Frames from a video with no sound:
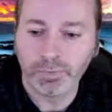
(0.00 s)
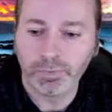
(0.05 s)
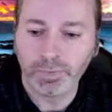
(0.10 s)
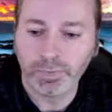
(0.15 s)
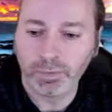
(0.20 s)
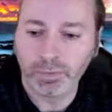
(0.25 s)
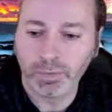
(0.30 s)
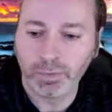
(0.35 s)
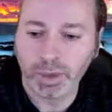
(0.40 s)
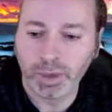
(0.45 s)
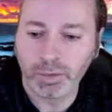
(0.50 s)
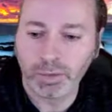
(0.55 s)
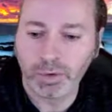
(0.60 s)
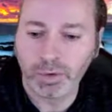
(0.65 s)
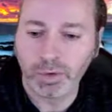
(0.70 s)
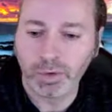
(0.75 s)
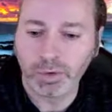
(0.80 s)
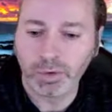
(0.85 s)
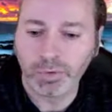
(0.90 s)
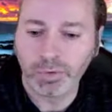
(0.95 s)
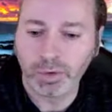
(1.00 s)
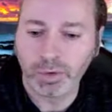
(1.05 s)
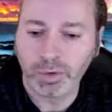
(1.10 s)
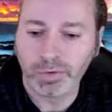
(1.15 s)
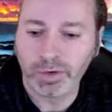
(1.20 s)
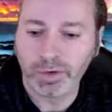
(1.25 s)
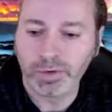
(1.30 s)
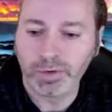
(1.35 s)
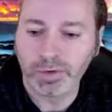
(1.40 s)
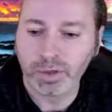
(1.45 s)
what I would call a 4 or
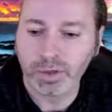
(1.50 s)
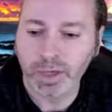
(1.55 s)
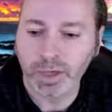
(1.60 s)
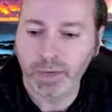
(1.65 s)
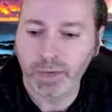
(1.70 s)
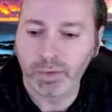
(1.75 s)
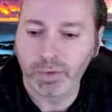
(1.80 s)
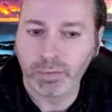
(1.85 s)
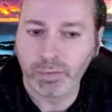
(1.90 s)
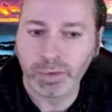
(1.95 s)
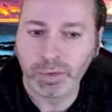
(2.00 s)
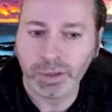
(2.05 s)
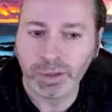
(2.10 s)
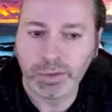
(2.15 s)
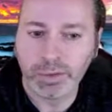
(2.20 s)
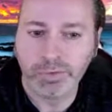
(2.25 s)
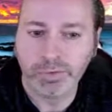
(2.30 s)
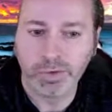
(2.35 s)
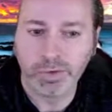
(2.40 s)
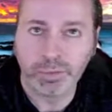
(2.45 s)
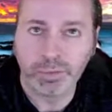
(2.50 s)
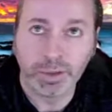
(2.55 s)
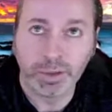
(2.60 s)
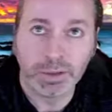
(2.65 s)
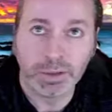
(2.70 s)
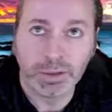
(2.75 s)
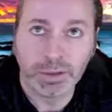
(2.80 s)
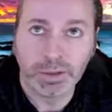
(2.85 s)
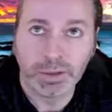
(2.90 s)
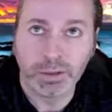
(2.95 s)
5 star camera, but for the
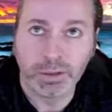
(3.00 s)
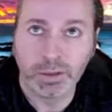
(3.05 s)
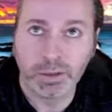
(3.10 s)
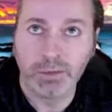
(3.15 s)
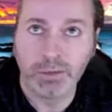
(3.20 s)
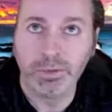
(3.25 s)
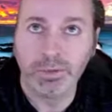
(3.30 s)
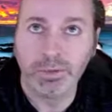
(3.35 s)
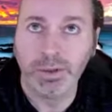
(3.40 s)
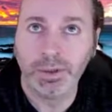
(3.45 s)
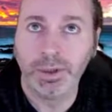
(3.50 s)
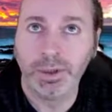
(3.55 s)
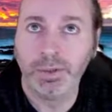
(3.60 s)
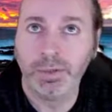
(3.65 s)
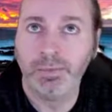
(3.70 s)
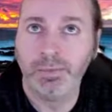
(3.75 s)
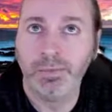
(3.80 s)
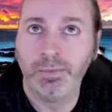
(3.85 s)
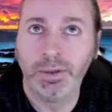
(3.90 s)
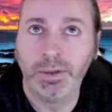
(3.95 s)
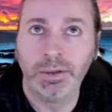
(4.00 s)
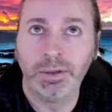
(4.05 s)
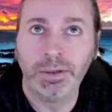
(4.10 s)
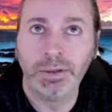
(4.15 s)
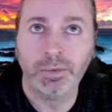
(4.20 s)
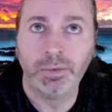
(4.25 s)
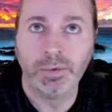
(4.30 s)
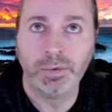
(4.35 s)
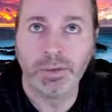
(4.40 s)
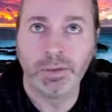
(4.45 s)
price, it's, and
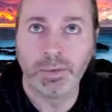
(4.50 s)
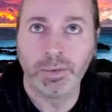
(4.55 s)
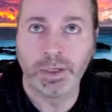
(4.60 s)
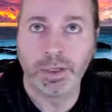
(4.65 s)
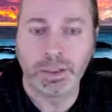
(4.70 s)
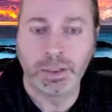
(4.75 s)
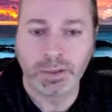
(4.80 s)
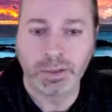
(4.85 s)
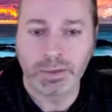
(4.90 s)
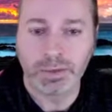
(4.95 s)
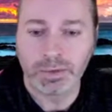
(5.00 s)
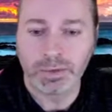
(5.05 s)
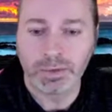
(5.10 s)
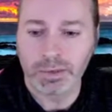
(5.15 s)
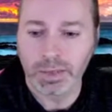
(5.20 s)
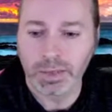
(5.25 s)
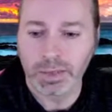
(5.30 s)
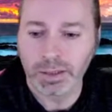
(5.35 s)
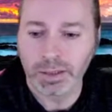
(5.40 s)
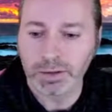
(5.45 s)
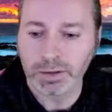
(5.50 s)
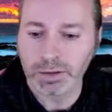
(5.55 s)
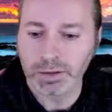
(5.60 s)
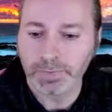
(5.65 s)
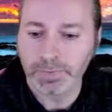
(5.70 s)
some lighting difference, it matters.